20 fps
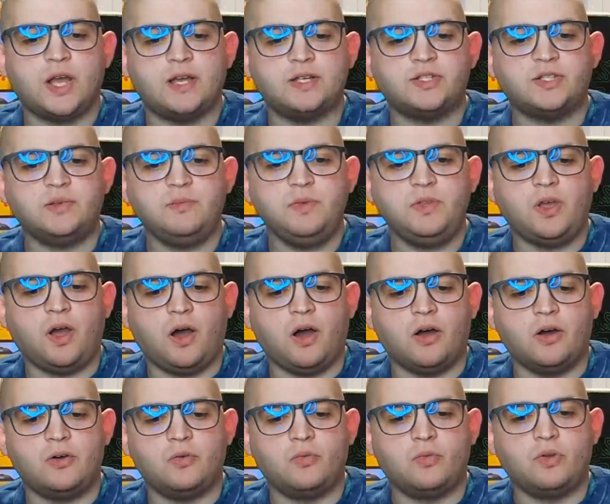uh, some of the
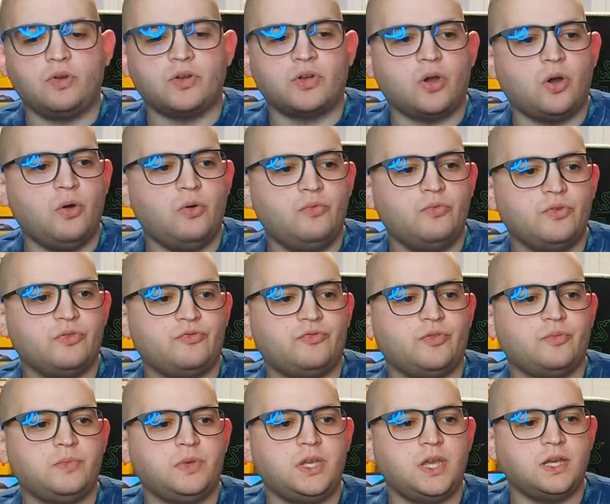artwork over
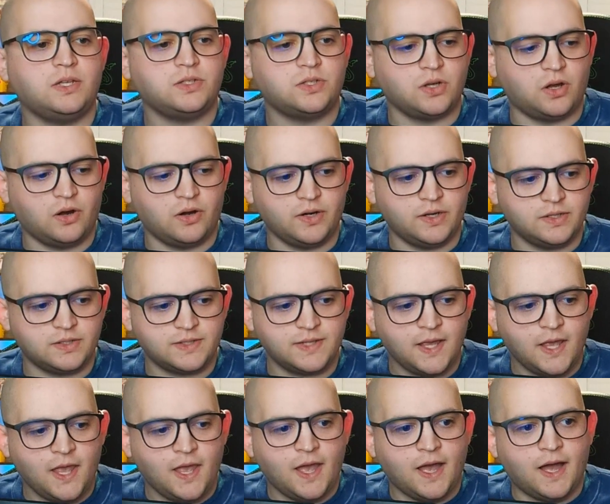from guest artist
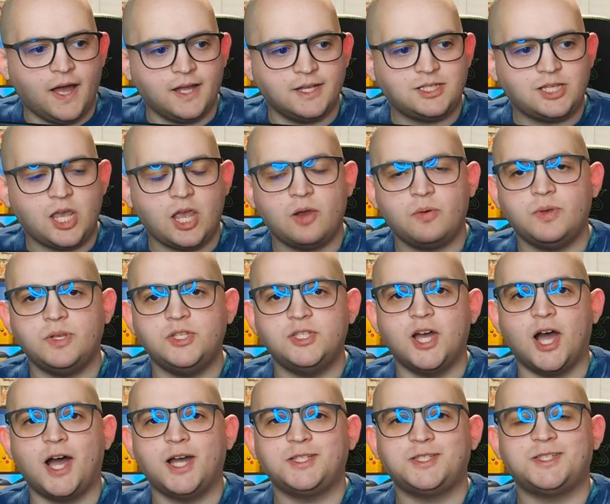uh, Terry
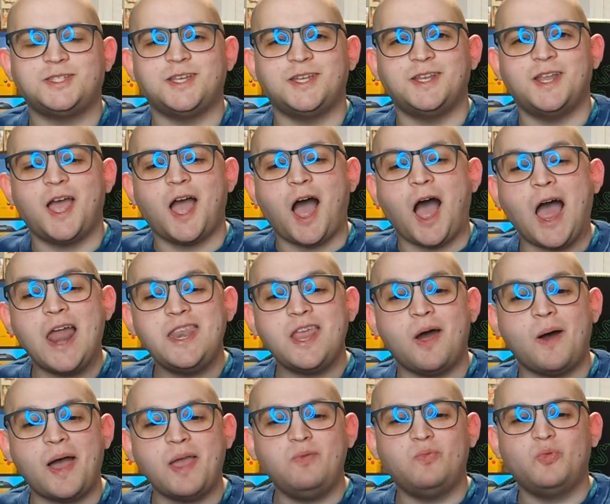Dodson.
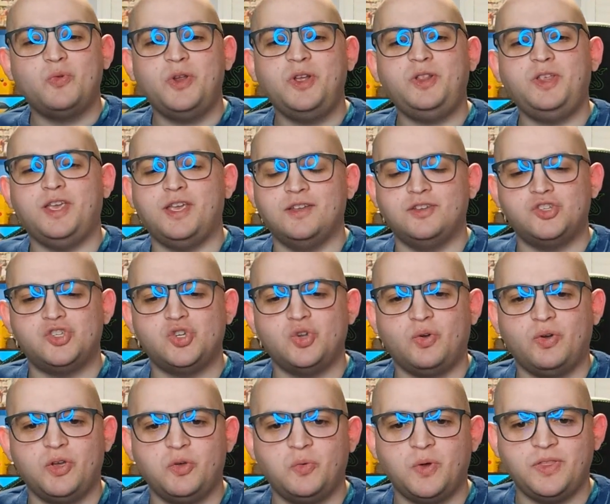Now, I really
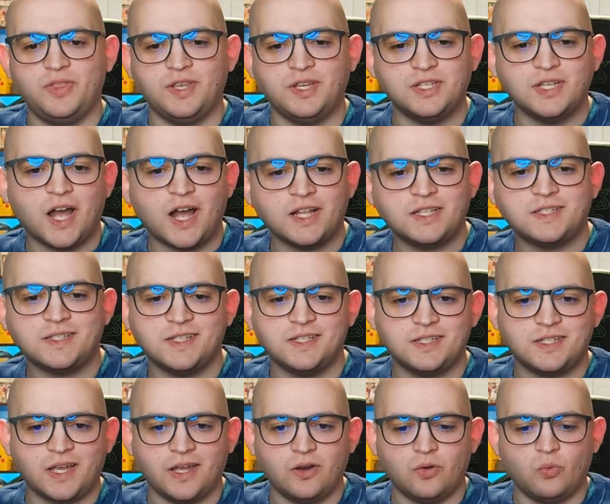enjoy when the
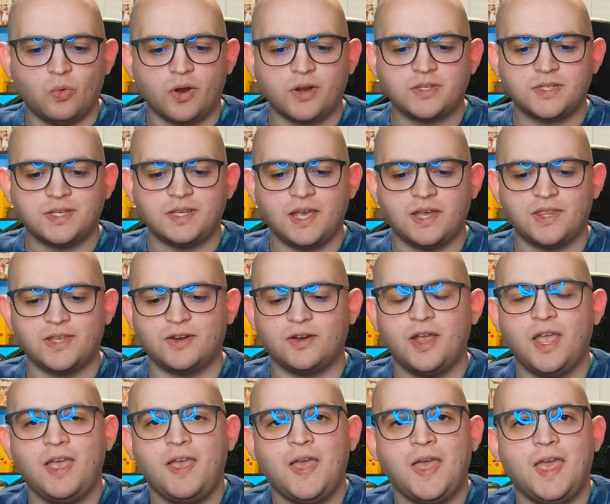Dodsons kind of work together
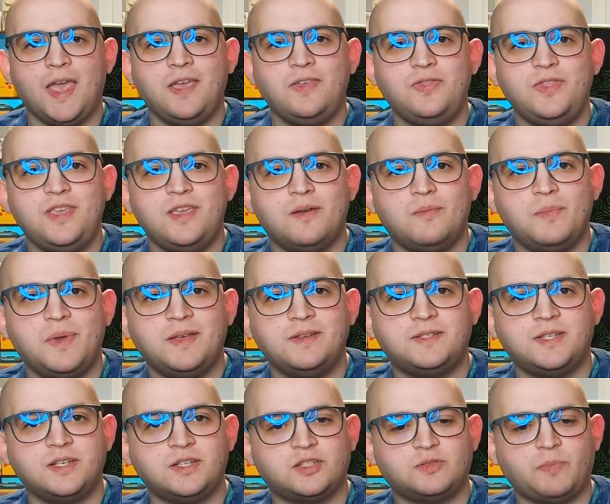in the
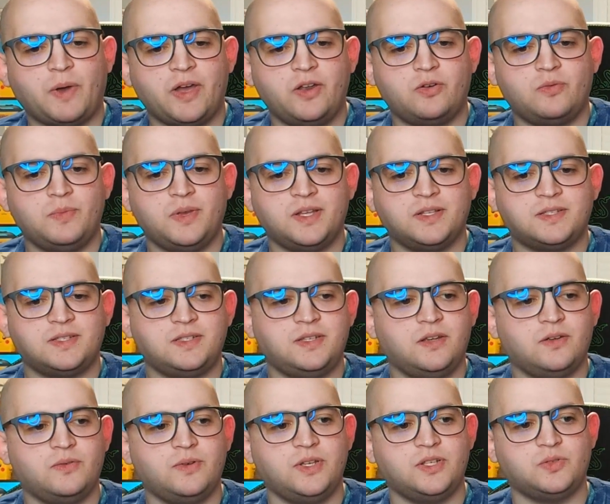Amazing Spider-Man
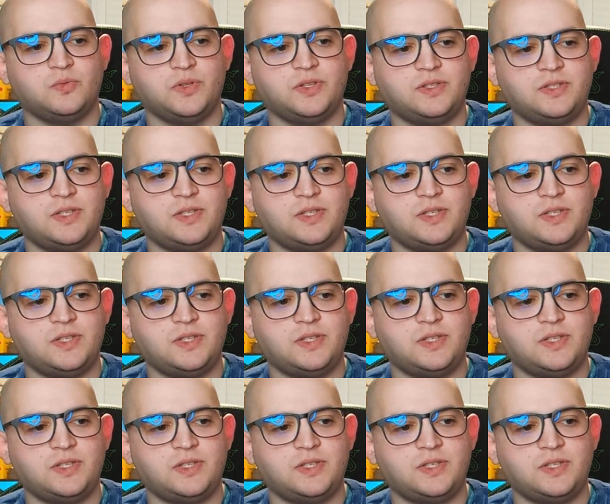series with